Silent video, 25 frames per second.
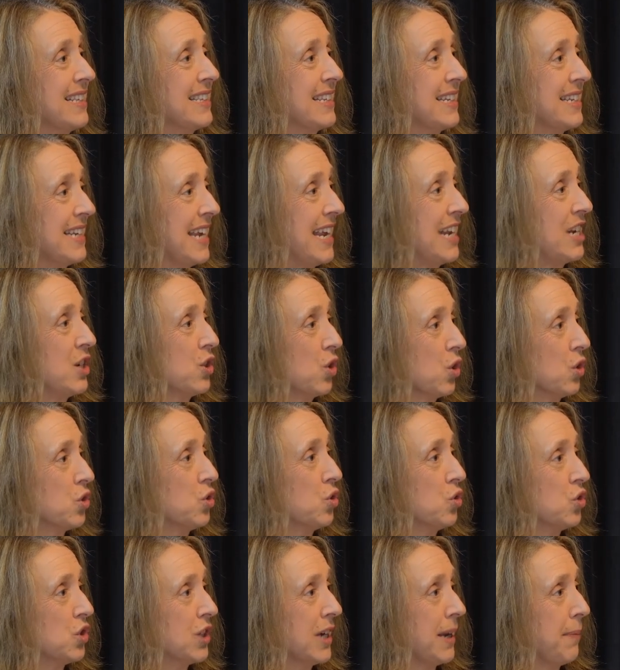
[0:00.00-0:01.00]
is attend on
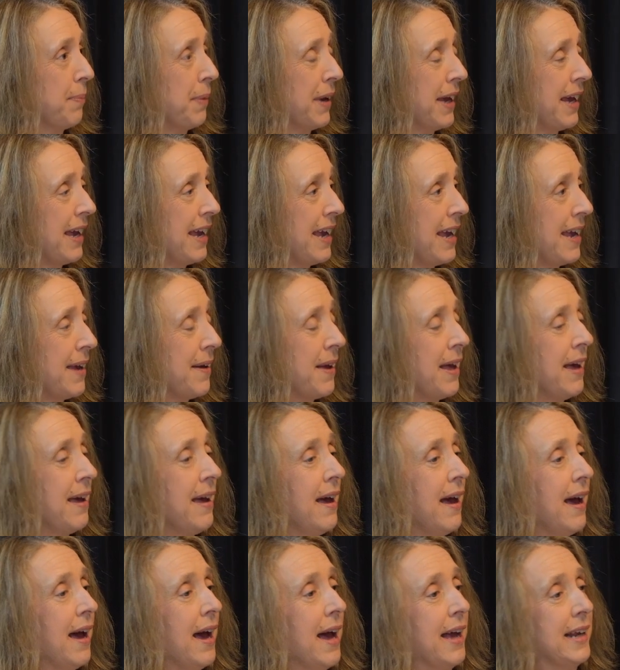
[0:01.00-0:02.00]
your GP
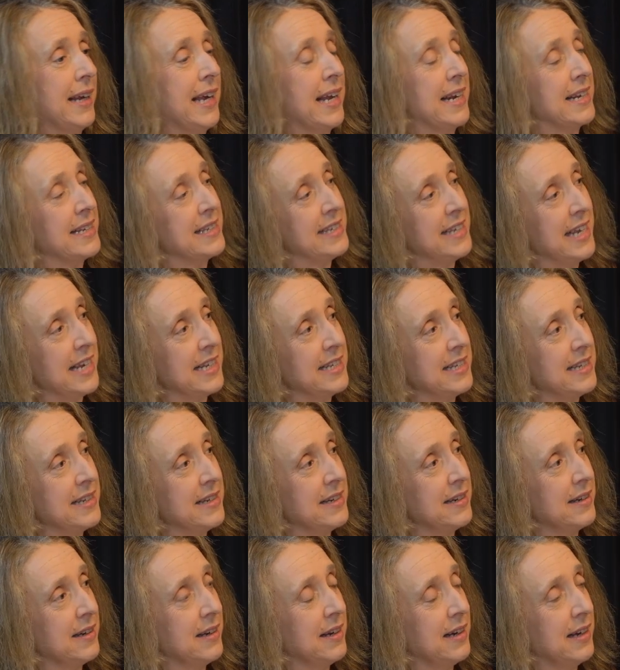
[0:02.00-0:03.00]
and get
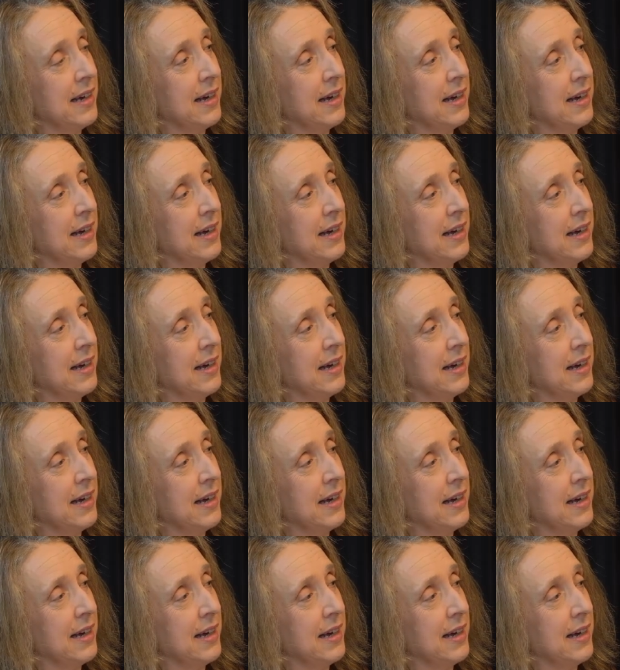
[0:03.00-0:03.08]
assessed